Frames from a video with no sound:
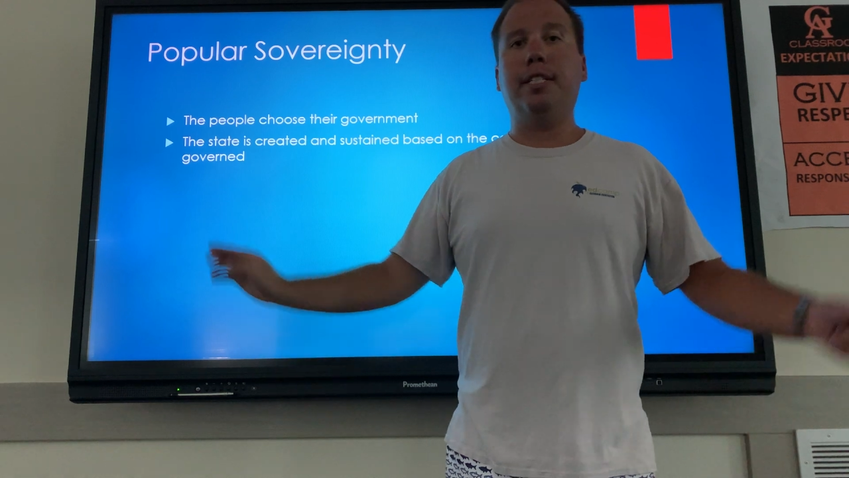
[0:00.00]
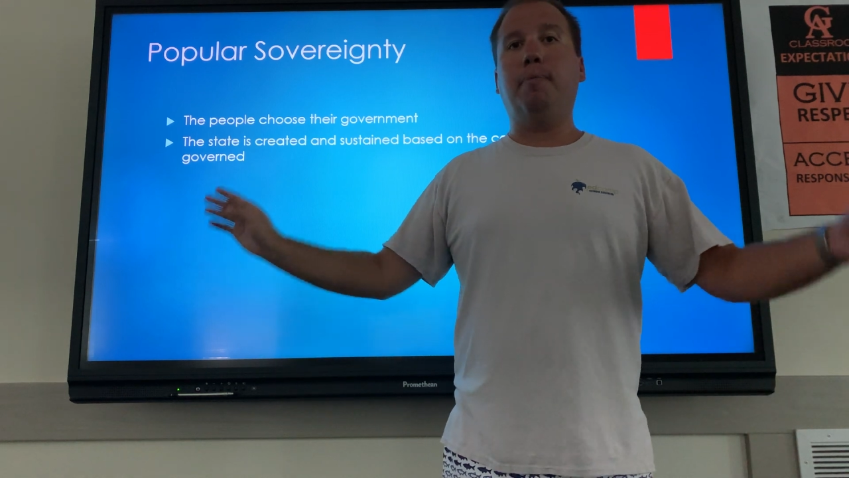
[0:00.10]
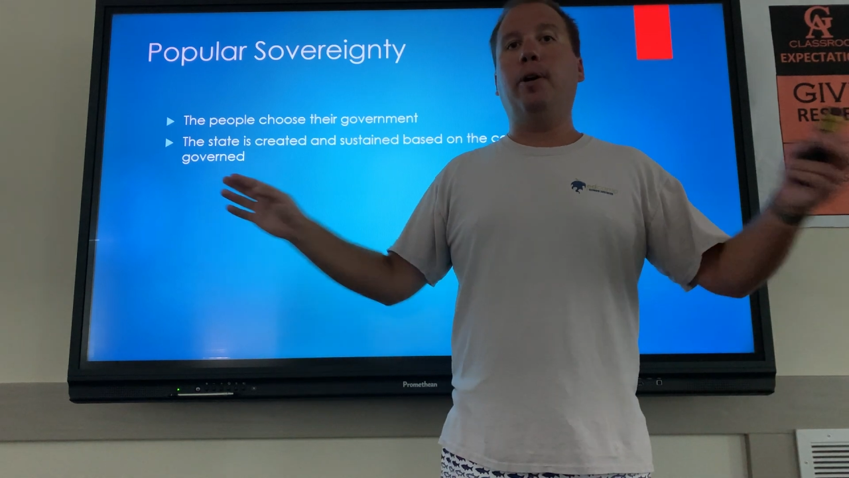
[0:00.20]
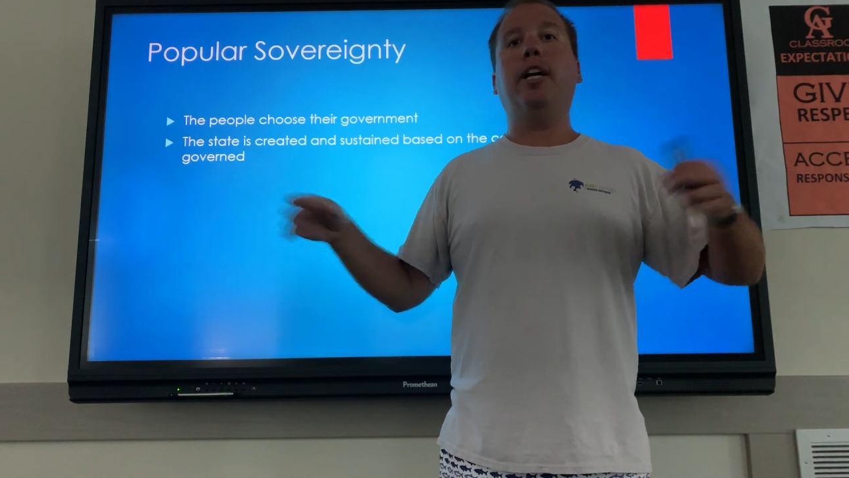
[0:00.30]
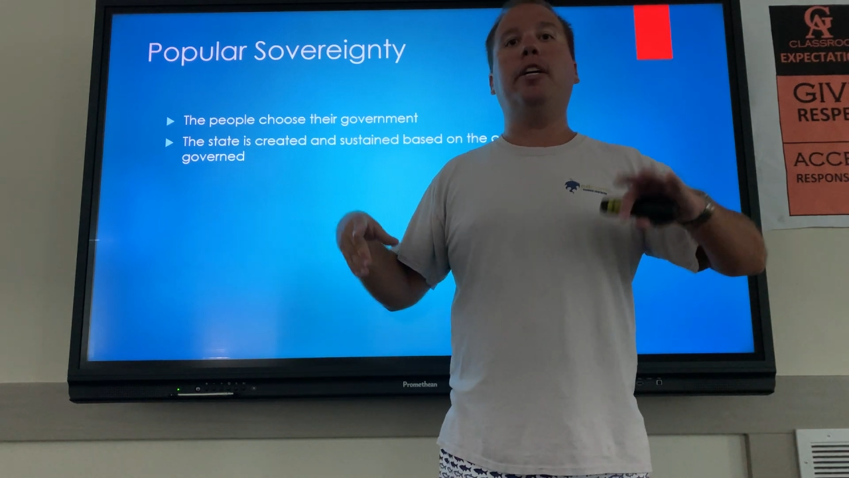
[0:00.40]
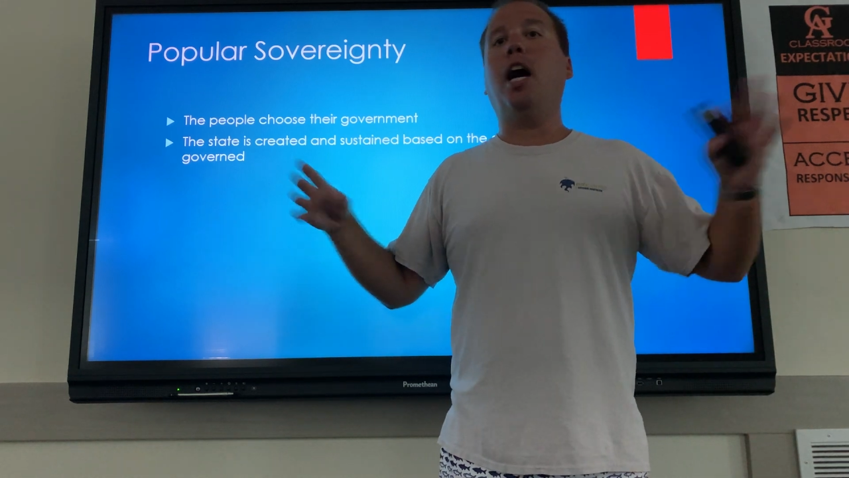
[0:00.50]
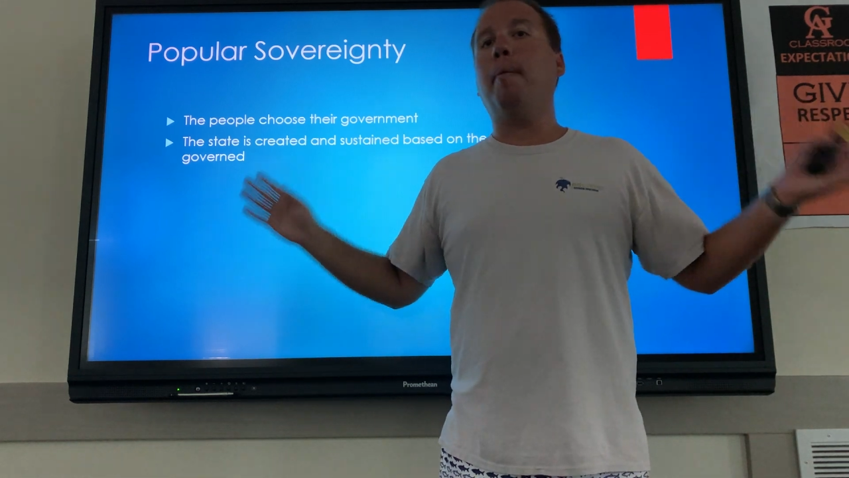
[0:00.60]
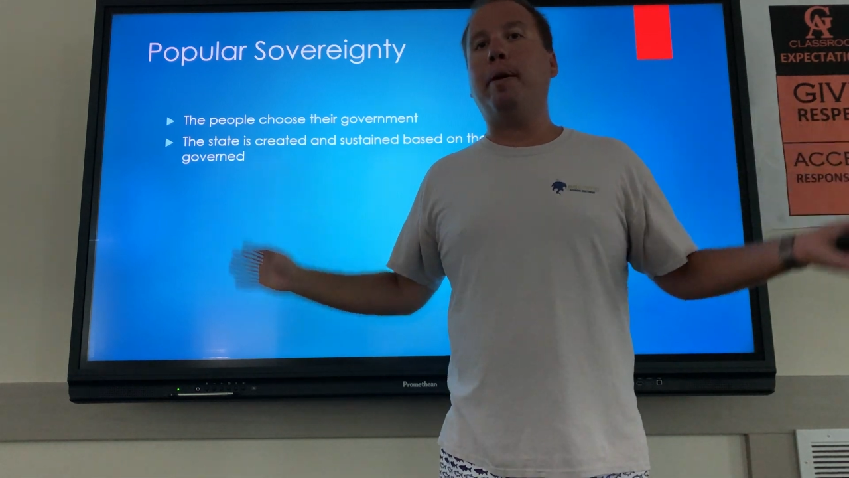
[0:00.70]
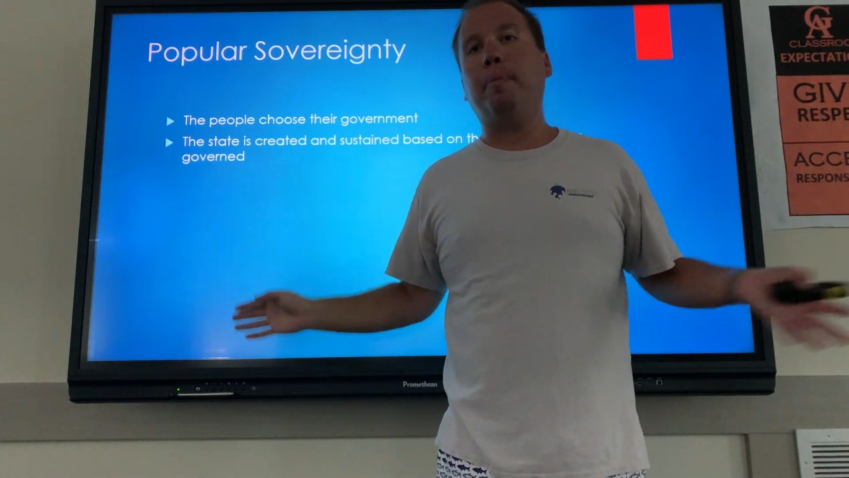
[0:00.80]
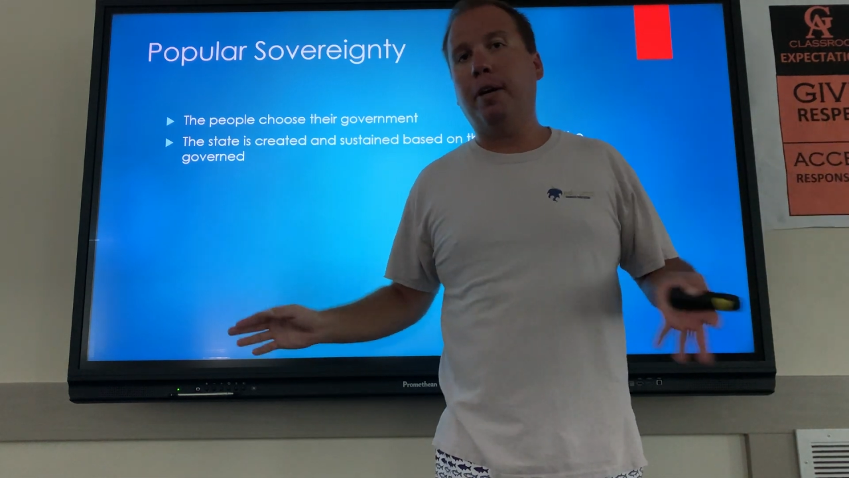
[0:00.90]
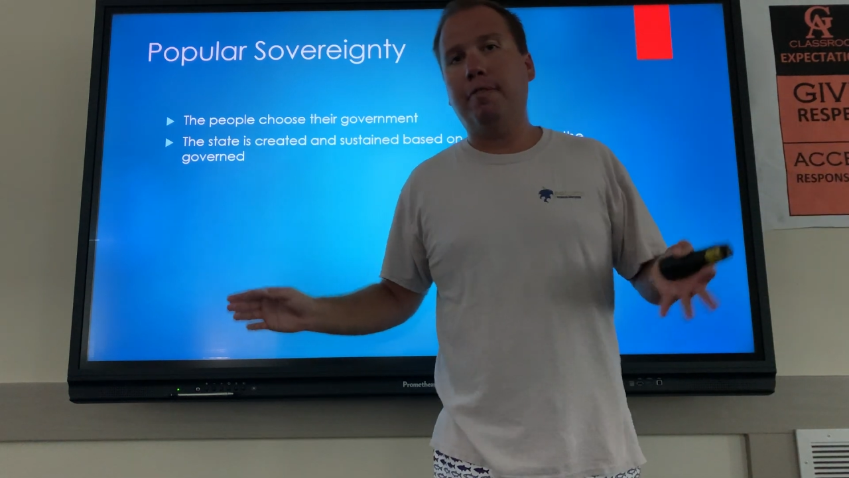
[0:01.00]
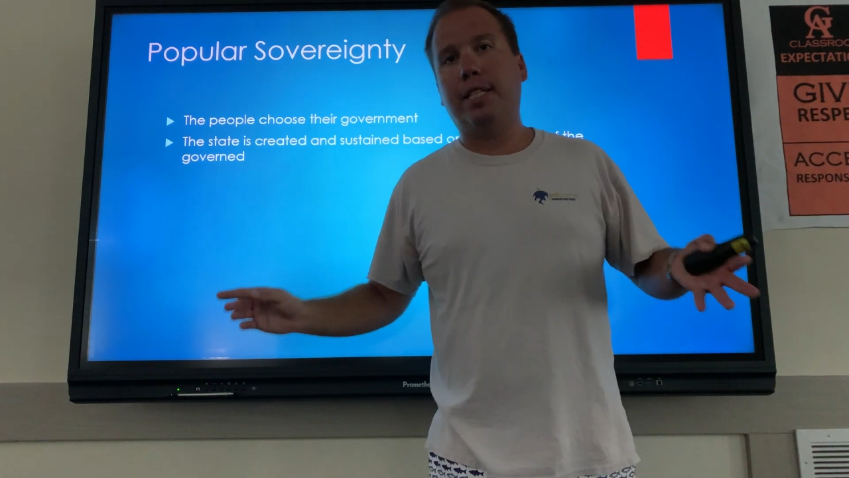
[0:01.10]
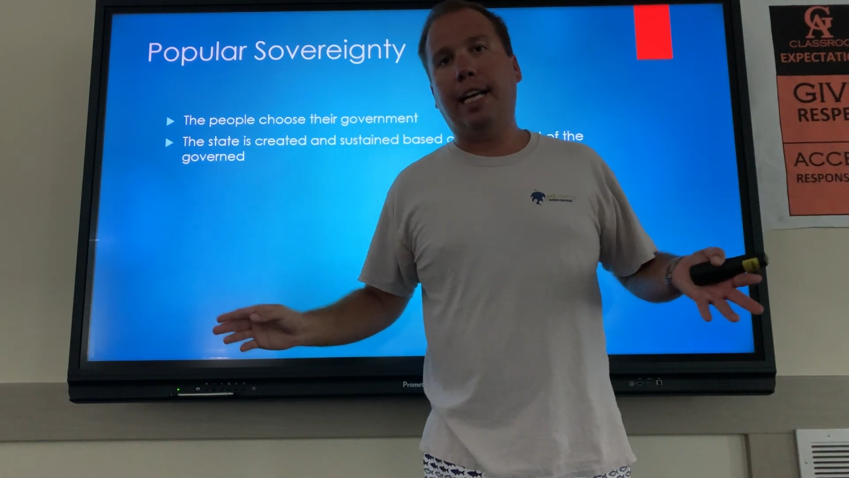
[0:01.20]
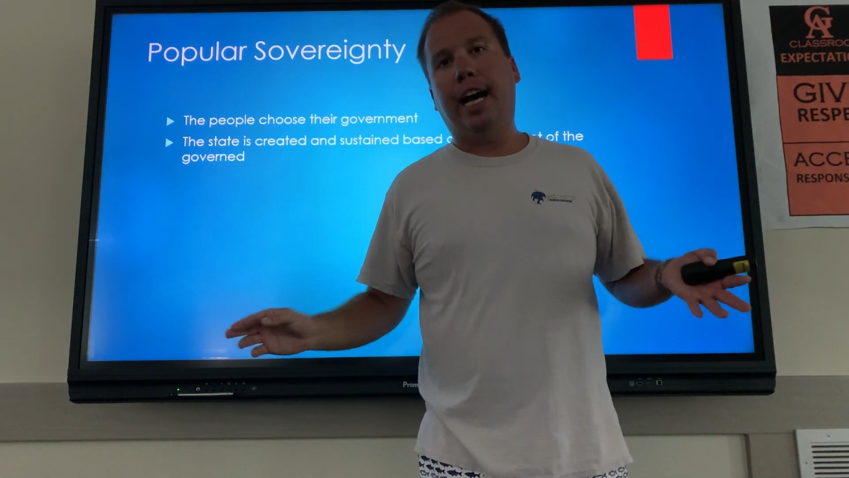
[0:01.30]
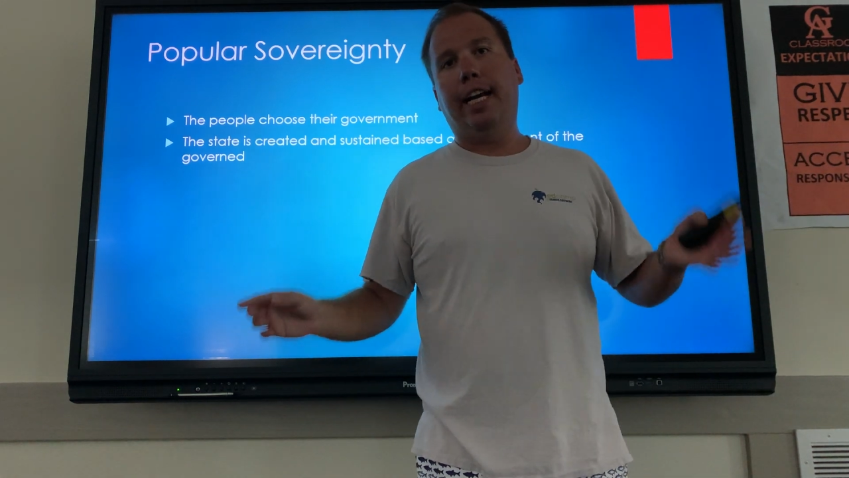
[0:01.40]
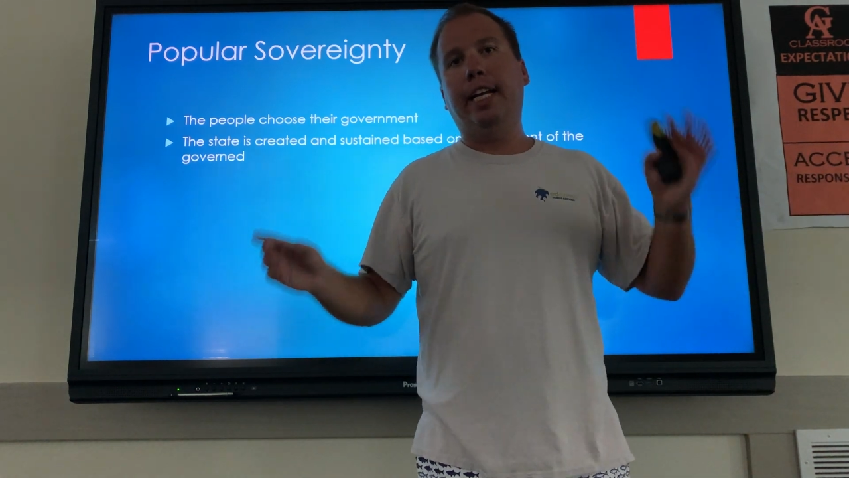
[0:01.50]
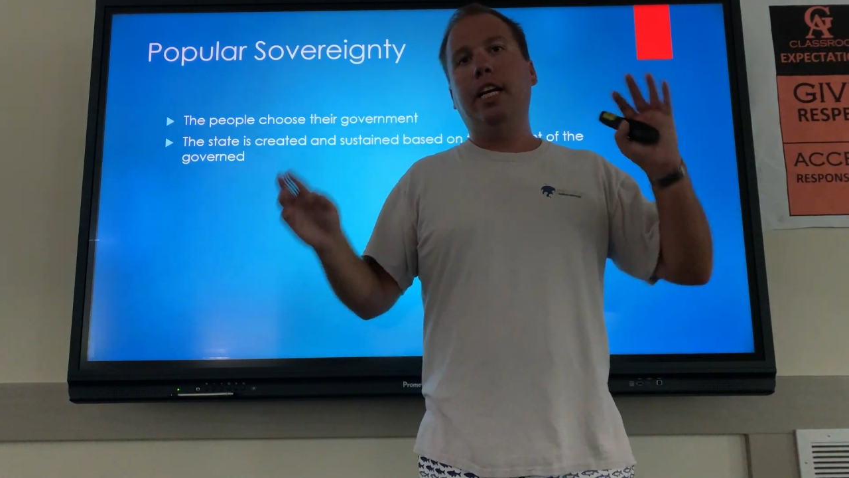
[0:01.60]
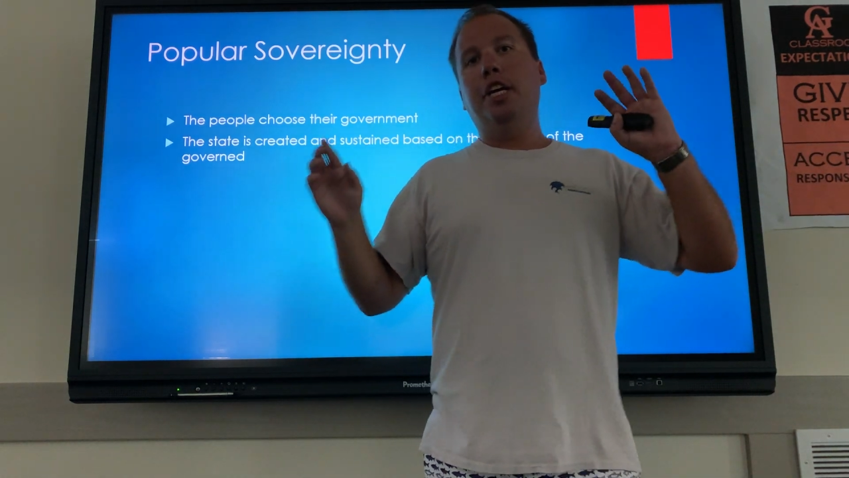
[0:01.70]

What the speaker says: somewhere and not be a part of society.